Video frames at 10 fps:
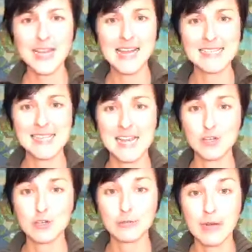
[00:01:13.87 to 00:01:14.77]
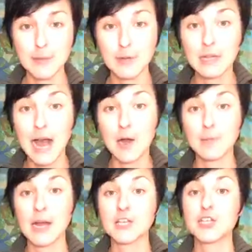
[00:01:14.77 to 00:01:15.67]
it's incredible how
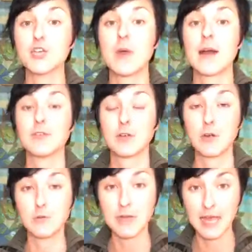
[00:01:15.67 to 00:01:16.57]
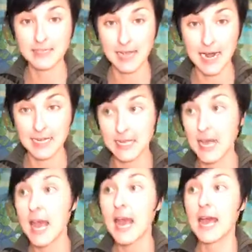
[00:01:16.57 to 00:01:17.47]
much you have your own anxiety
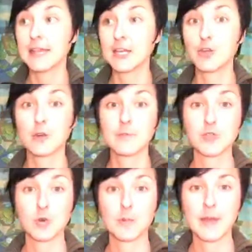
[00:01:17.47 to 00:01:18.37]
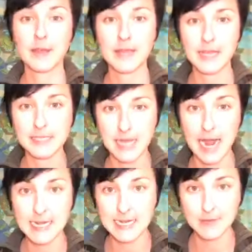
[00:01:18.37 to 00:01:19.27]
and then you're absorbing the
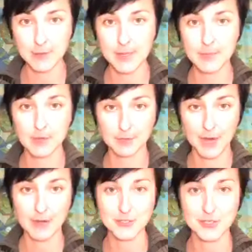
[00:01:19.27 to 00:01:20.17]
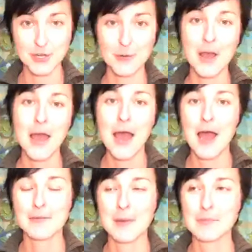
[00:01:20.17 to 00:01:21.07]
anxiety of the people around you. I
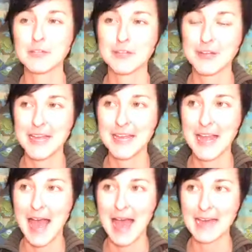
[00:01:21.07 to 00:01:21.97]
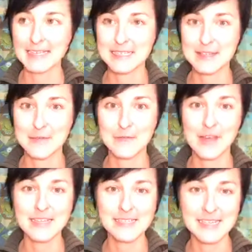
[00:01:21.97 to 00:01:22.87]
remember looking at the
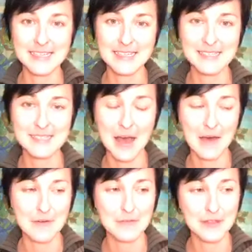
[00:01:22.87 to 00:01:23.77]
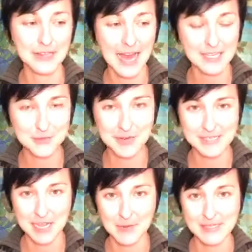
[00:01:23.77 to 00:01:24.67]
faces of the last race
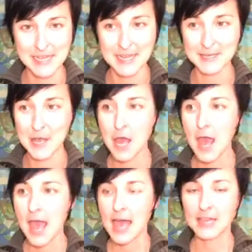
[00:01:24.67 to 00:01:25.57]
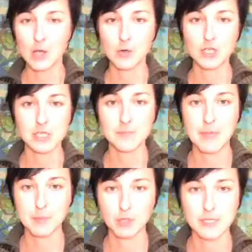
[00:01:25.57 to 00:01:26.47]
I was in, and there were just
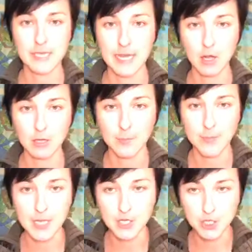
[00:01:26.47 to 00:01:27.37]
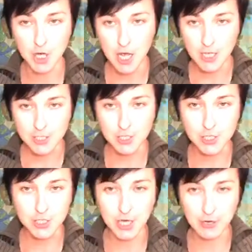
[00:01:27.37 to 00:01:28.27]
people sitting on the beach
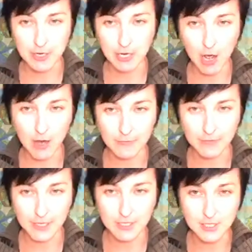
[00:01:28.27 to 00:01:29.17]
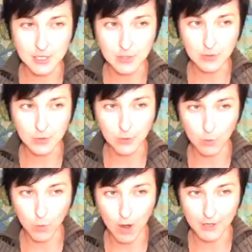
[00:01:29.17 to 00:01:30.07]
staring off into the
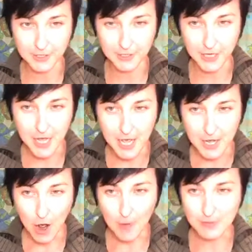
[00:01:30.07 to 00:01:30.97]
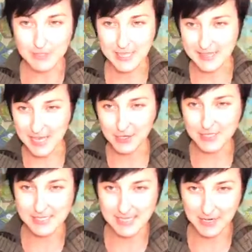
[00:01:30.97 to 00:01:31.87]
water, almost like they could
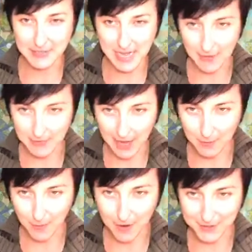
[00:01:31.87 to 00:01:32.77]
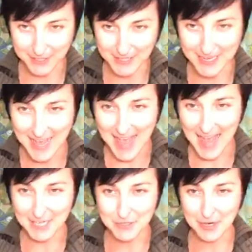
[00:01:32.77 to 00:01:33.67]
stare down that water,
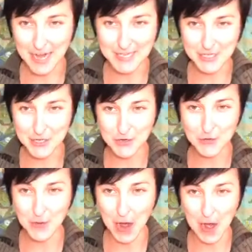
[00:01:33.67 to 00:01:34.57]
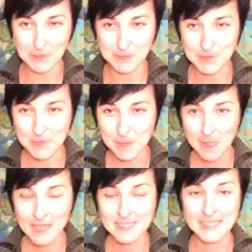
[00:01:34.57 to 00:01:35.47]
and trying to
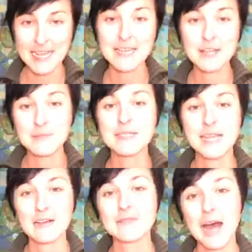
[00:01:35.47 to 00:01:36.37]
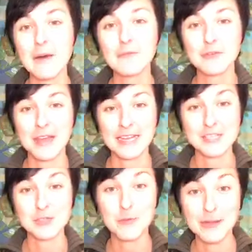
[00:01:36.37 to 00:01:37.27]
psych themselves up for that
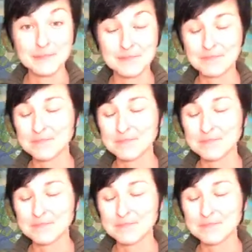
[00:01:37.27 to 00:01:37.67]
swim.